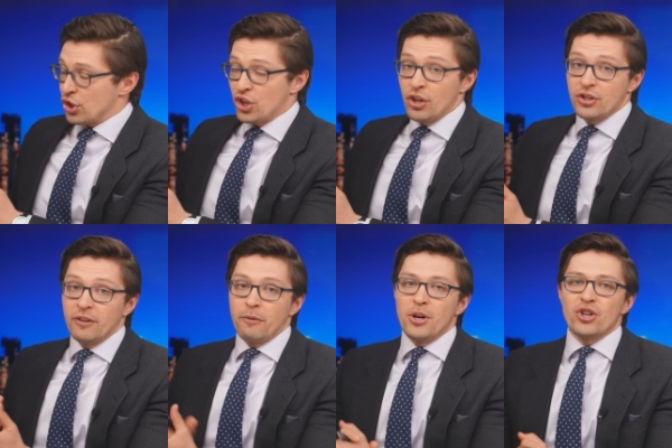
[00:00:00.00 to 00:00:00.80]
to share this
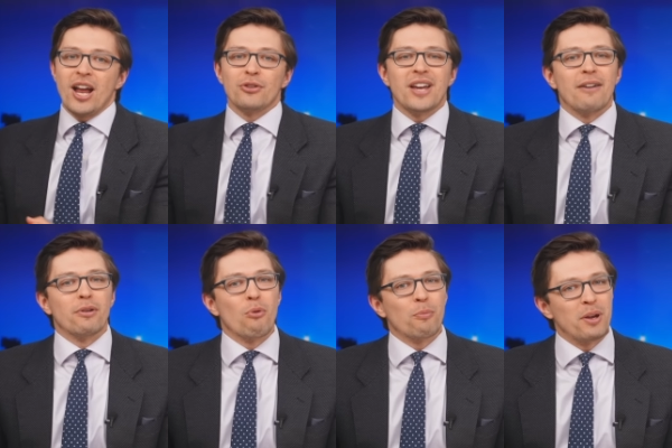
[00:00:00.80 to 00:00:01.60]
information out to ever
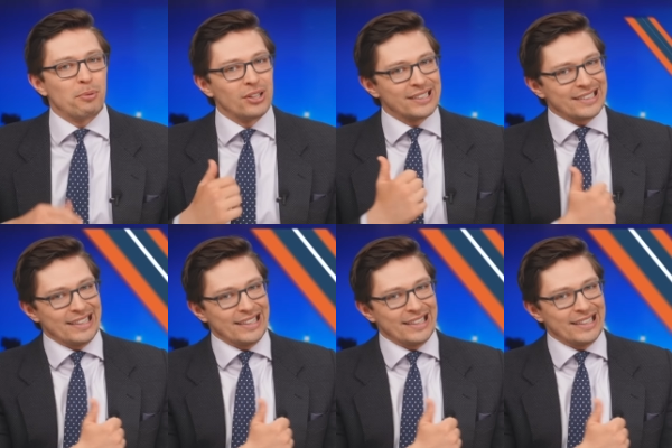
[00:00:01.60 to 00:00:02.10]
more people.